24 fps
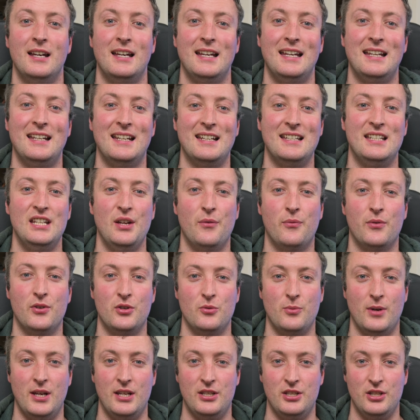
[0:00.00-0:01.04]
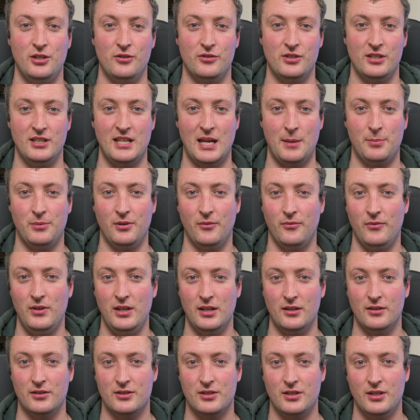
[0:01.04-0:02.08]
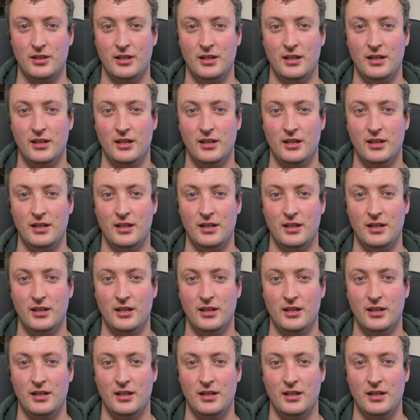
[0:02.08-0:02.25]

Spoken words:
in a different way to using depth of field.